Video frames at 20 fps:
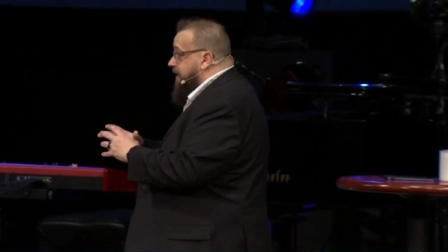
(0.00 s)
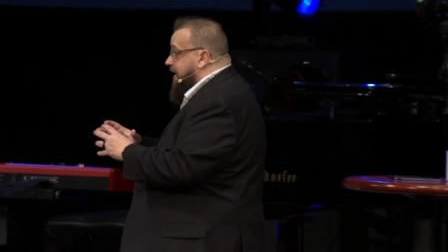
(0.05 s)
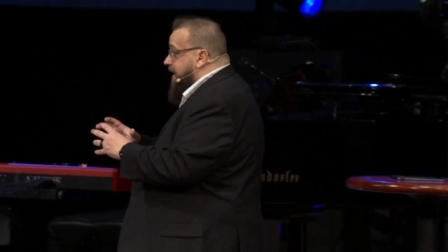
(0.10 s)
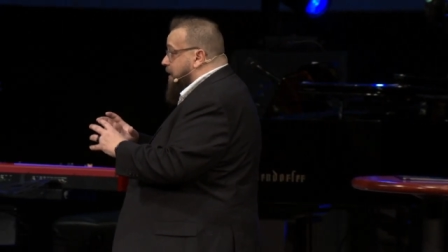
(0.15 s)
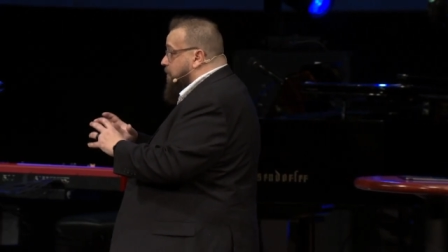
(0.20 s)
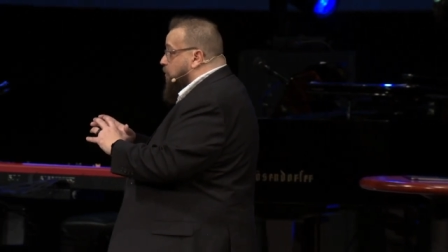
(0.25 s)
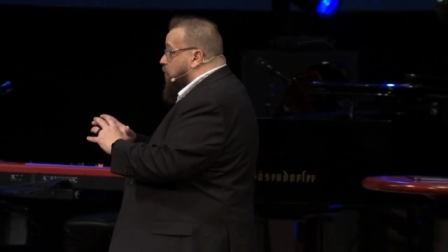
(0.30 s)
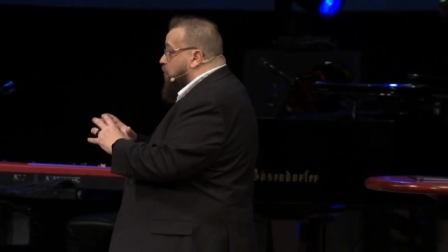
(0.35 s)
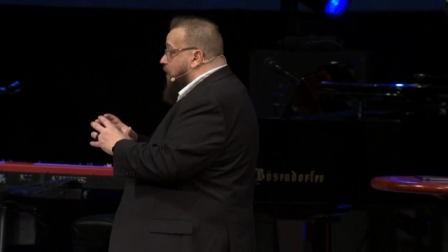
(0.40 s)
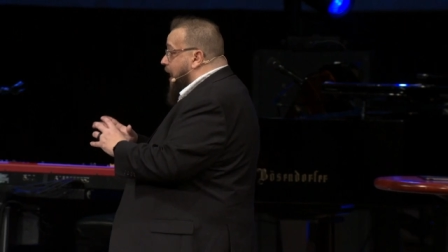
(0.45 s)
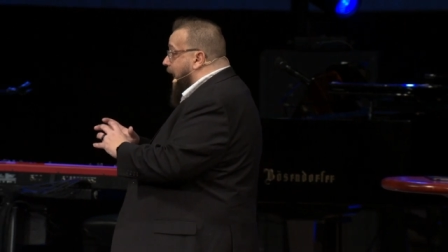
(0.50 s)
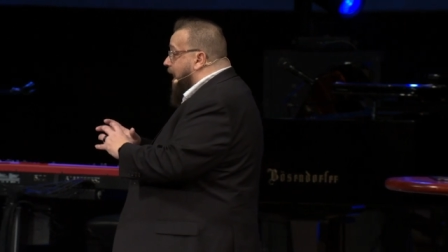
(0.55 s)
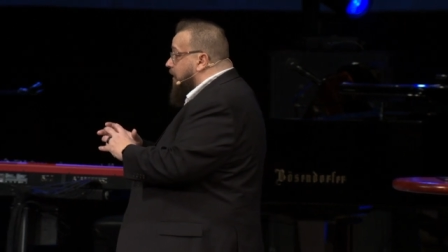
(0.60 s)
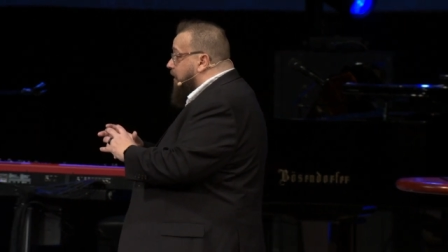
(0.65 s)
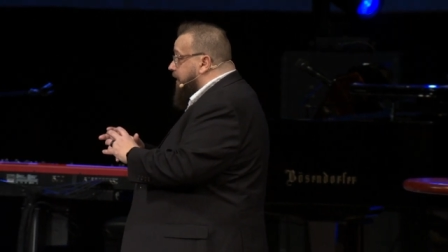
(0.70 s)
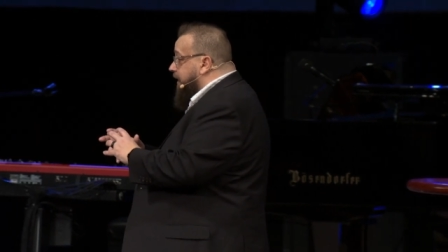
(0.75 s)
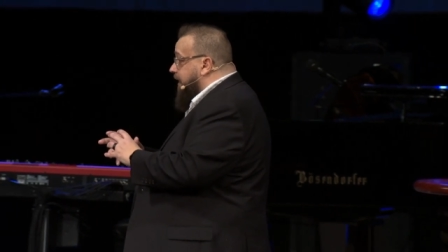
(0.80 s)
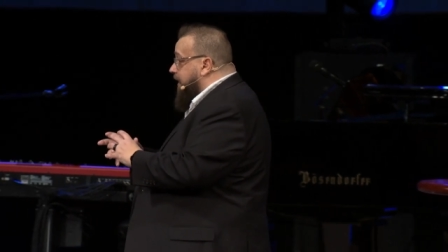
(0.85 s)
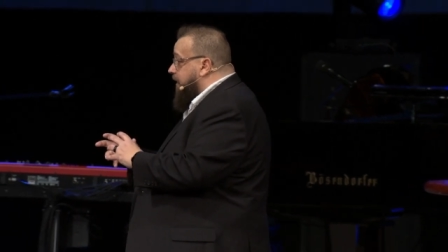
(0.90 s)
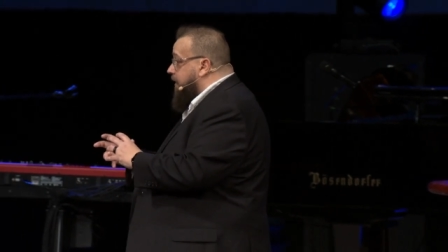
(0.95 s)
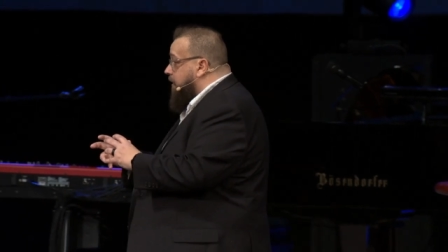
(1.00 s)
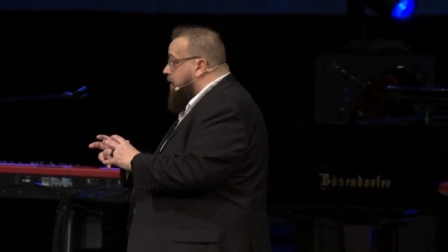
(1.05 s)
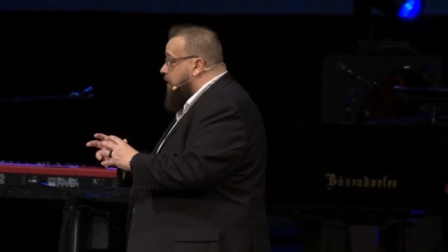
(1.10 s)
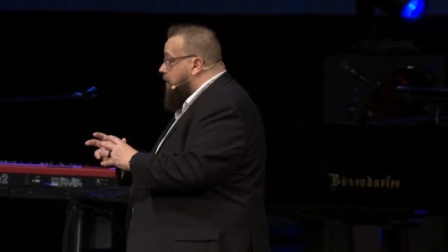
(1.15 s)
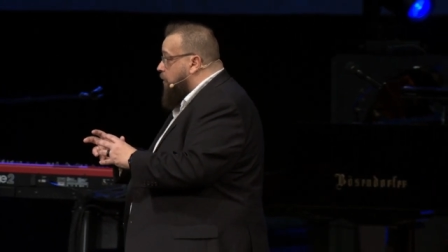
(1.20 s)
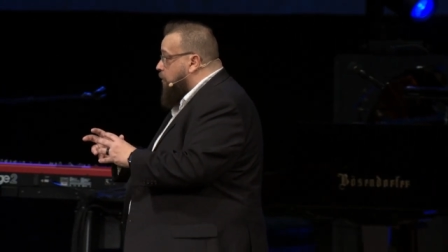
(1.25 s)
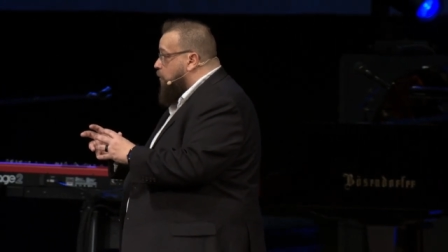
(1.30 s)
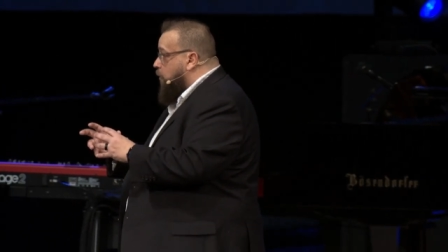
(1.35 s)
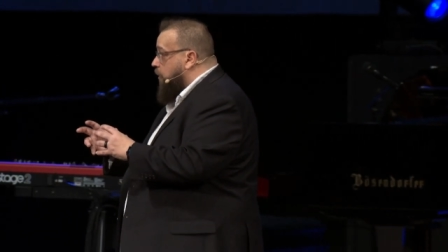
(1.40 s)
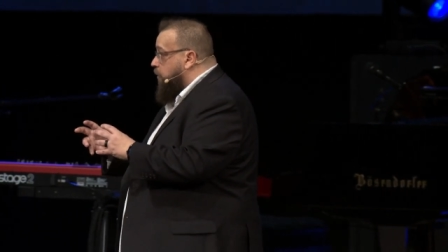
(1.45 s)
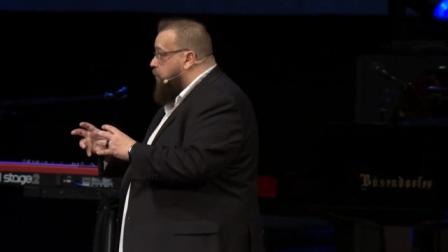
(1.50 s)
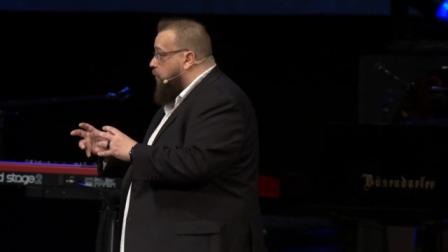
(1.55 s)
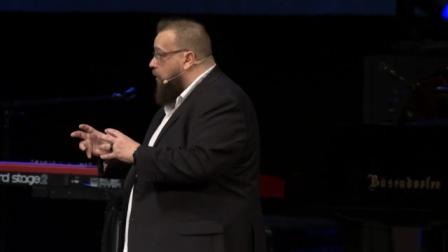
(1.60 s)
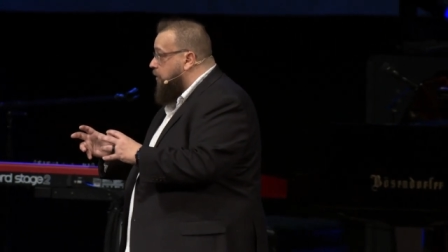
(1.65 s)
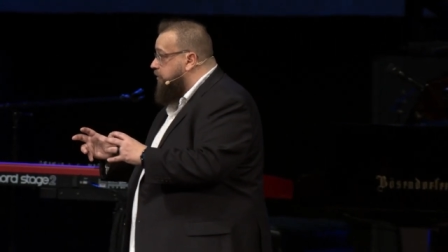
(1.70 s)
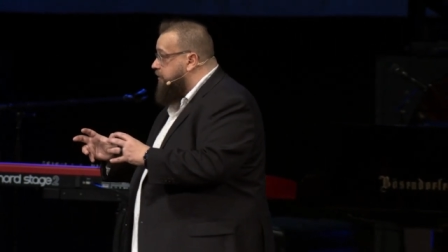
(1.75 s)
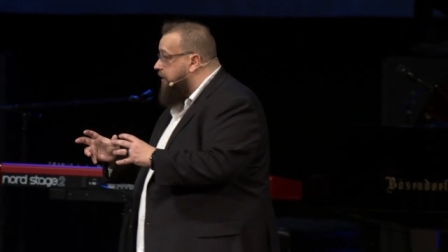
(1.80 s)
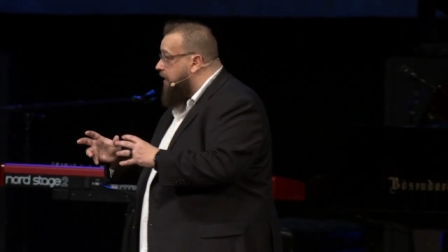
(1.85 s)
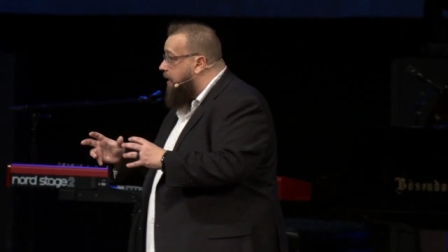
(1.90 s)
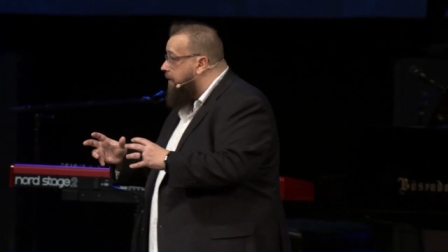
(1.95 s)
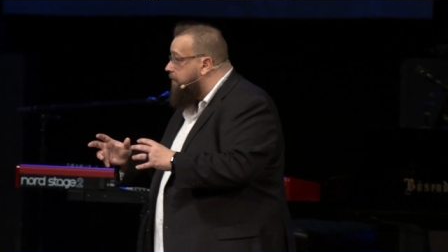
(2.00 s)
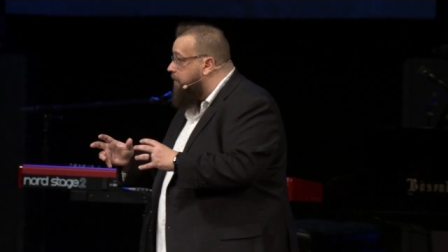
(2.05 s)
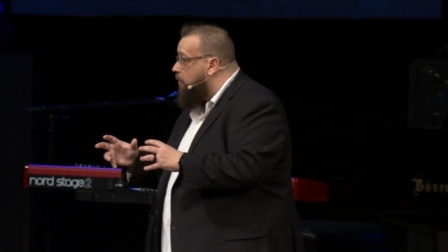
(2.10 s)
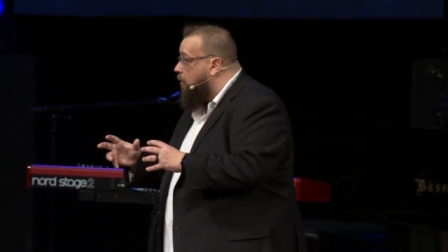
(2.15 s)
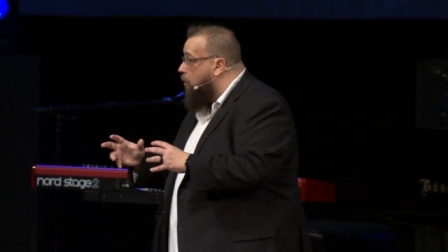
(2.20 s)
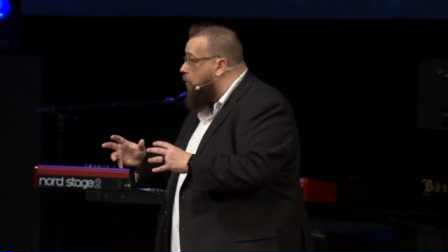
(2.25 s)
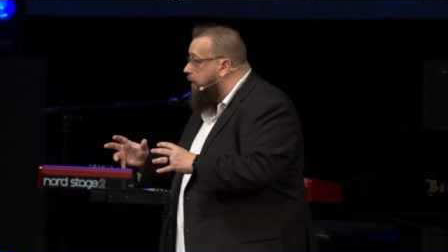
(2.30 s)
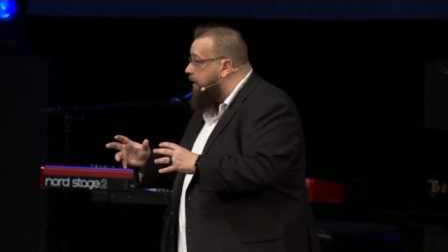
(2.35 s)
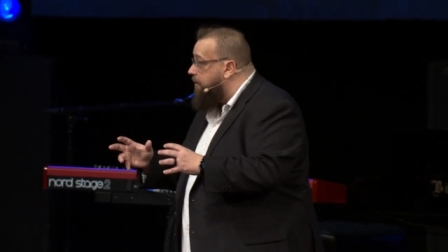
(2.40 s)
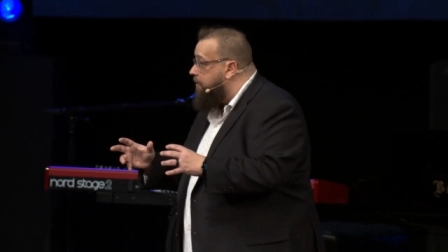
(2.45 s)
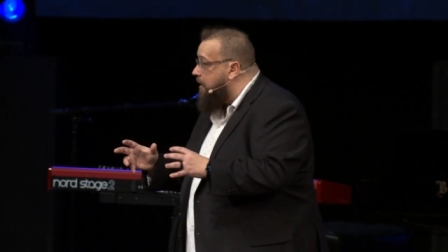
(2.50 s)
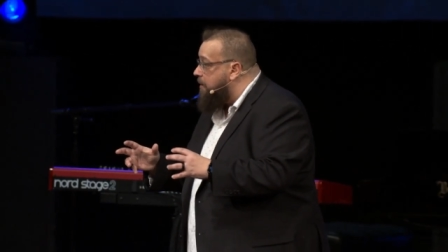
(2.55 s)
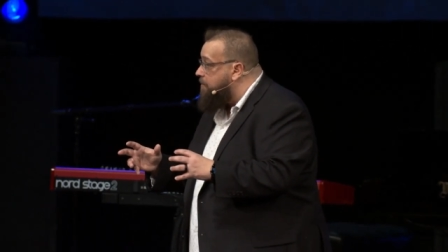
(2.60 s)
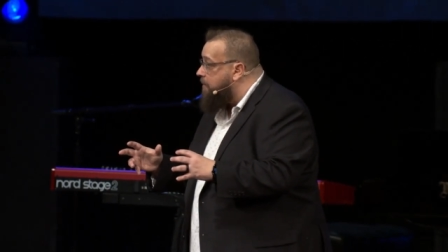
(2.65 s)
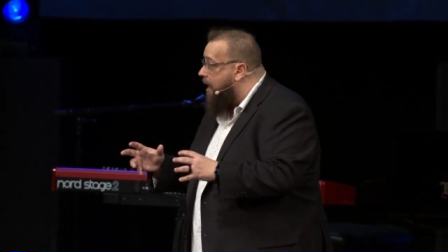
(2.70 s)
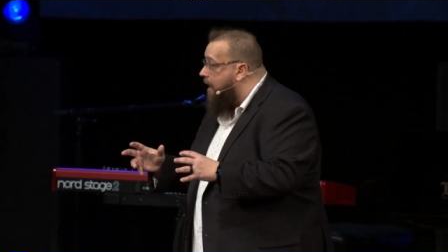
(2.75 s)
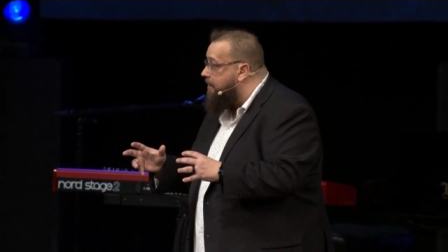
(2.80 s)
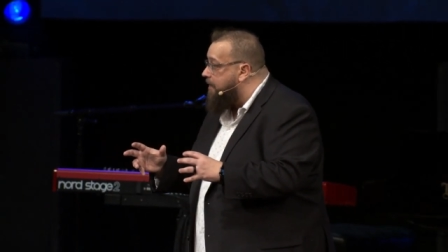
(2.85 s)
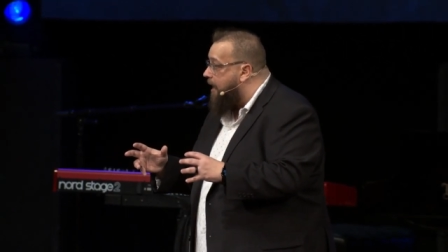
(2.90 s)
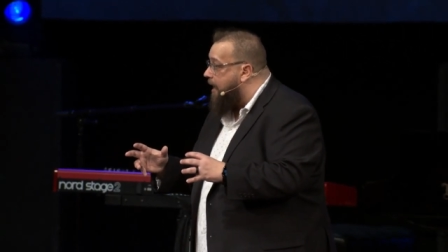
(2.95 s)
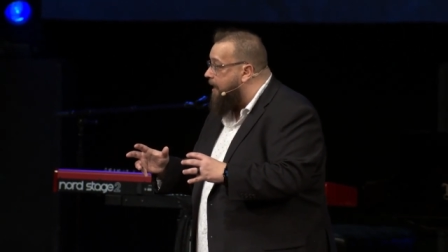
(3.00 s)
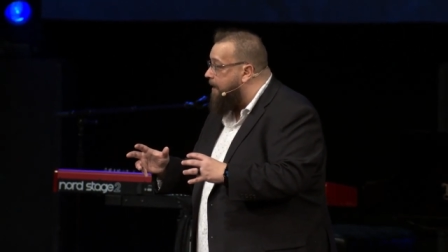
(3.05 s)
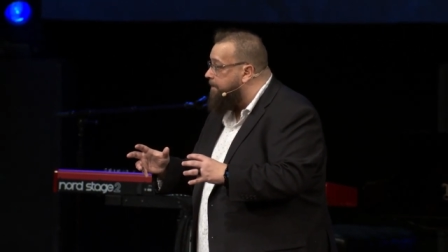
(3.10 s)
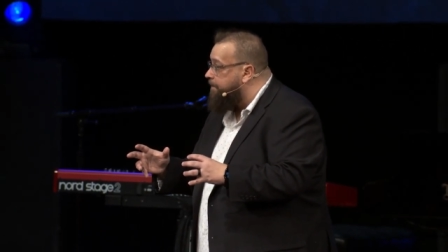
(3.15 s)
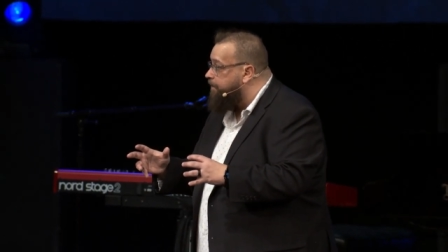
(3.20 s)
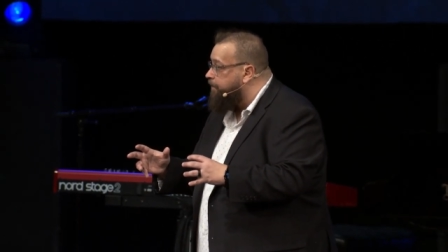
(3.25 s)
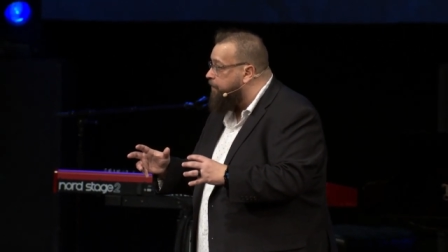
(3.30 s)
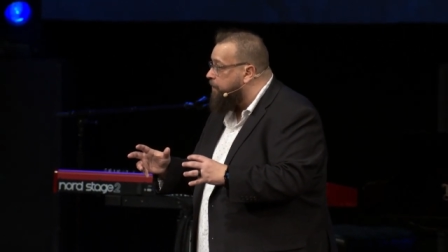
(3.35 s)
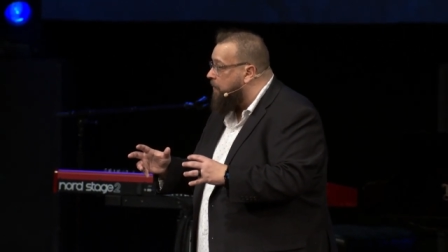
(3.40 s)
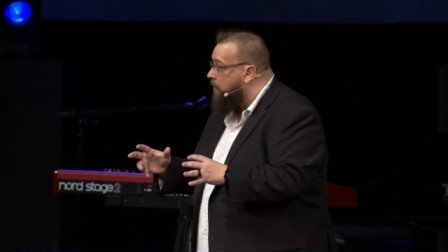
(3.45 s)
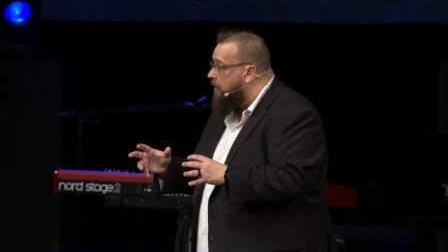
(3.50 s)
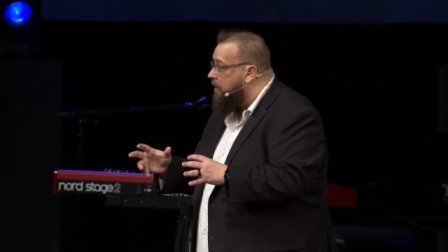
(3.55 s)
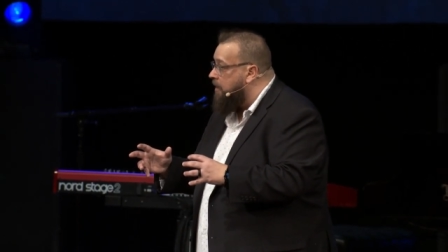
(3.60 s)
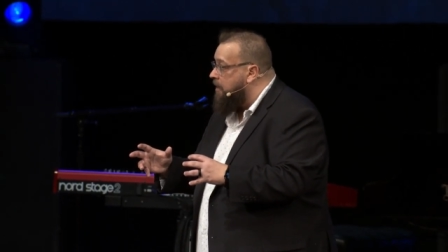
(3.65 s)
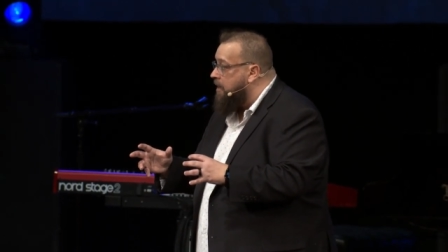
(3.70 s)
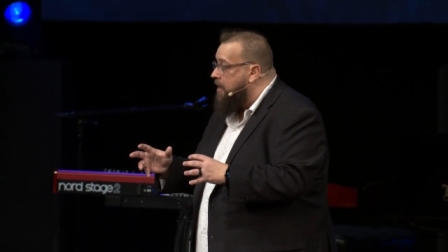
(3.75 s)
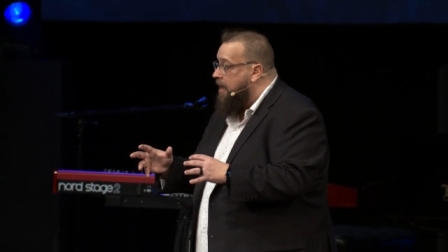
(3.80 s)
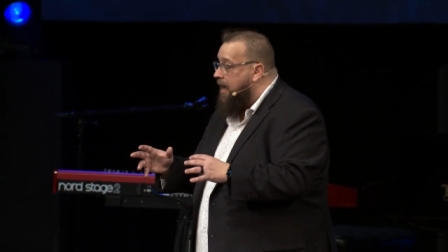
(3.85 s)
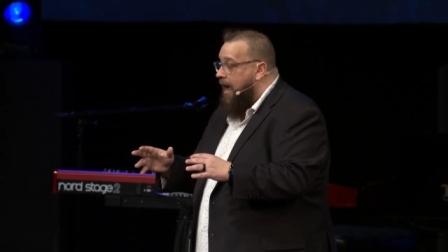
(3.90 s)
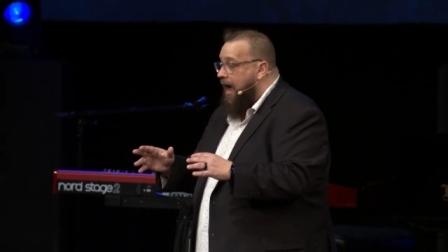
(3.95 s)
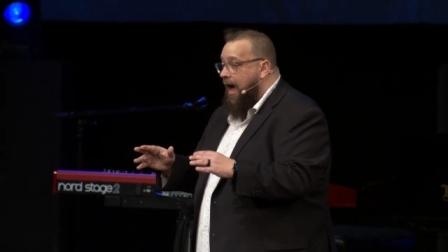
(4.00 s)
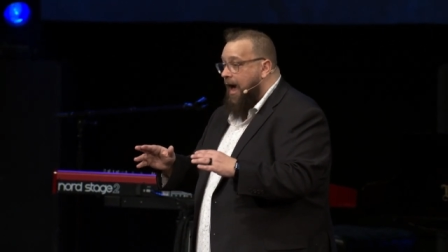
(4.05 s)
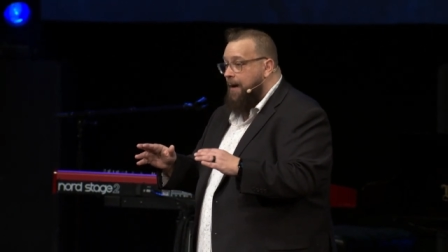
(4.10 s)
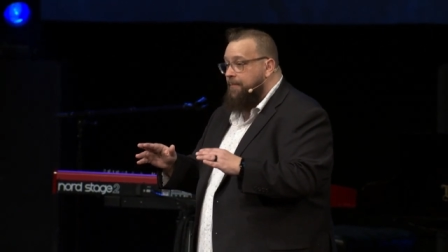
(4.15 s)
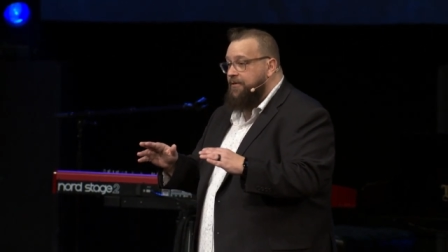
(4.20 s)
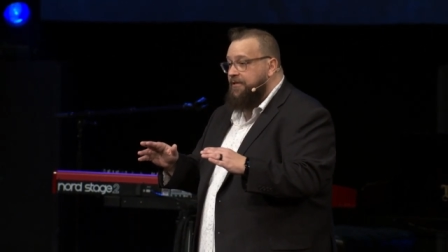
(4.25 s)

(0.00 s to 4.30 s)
immorality with worship. Well, what do you mean by that? I'm